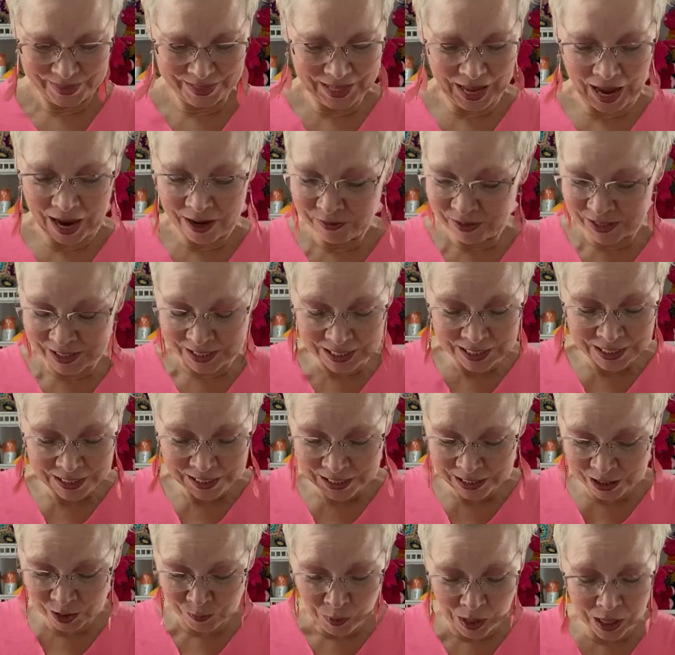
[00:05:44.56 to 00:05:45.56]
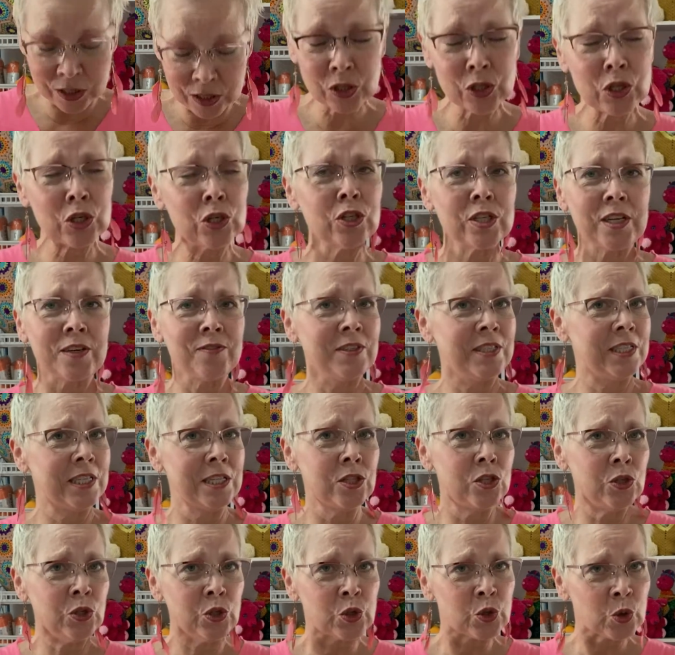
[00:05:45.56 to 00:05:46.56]
I've seen these monsters. I've seen
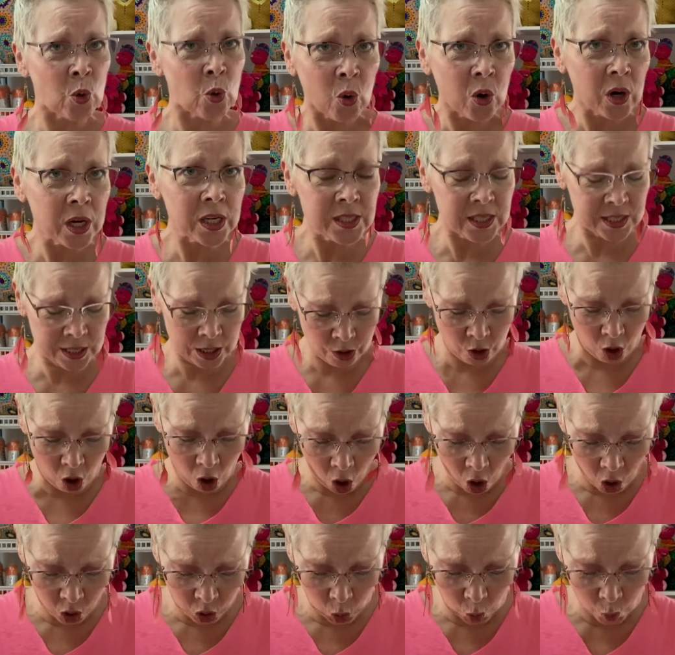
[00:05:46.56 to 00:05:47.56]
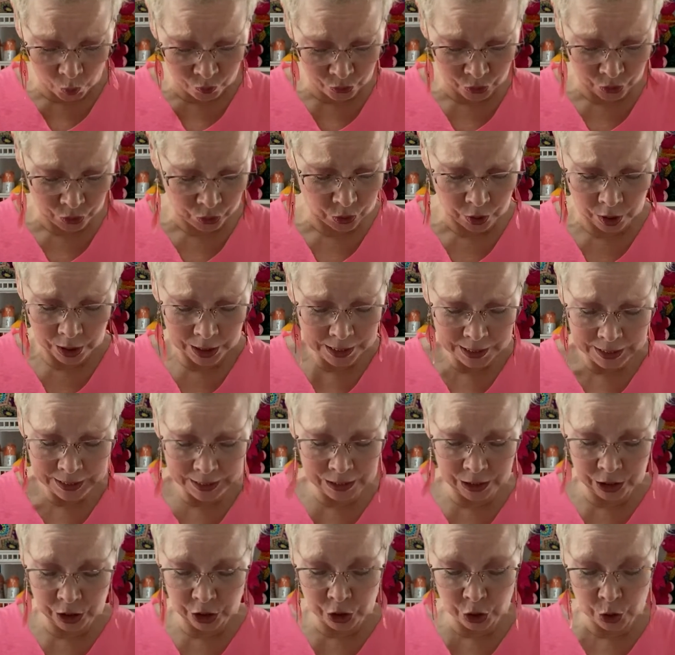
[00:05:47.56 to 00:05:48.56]
the stories. They're all over in
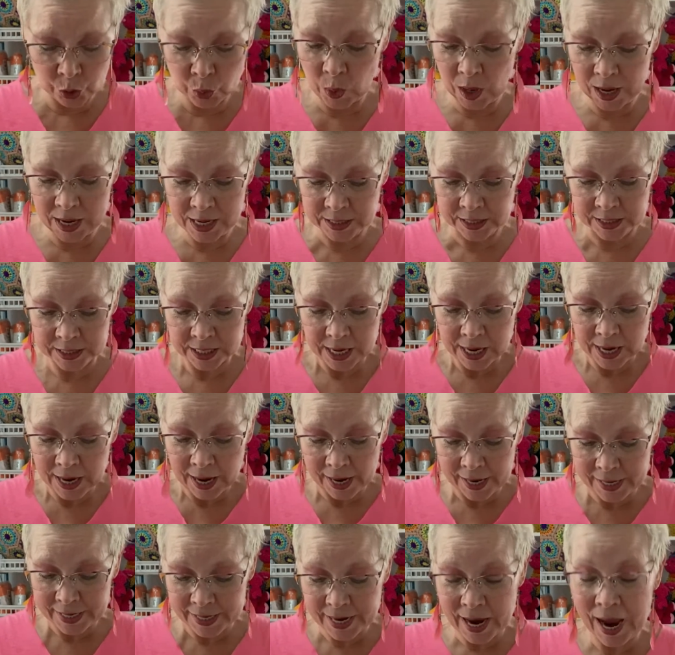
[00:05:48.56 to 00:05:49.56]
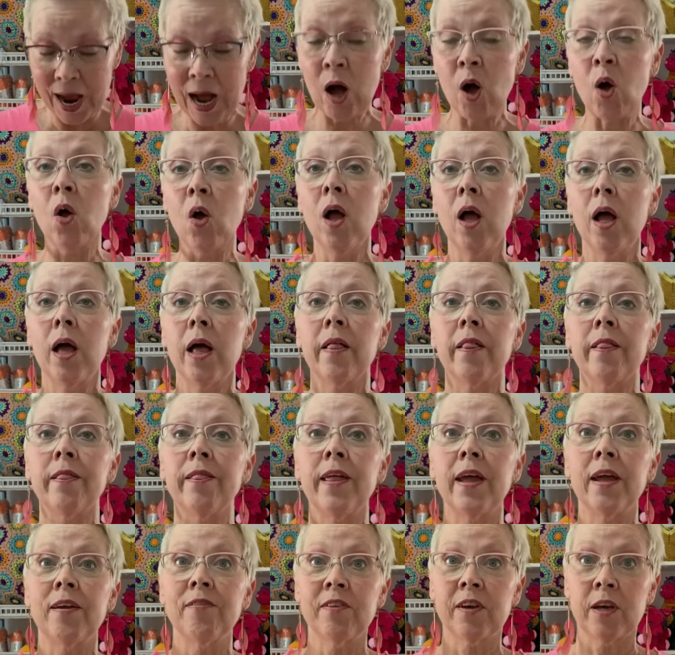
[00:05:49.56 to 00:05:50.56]
the US, and now
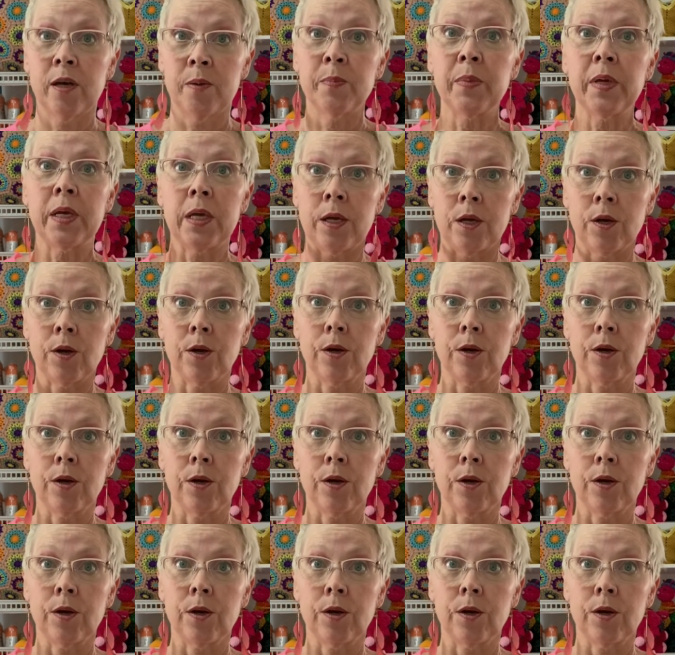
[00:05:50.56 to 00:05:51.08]
they've come here.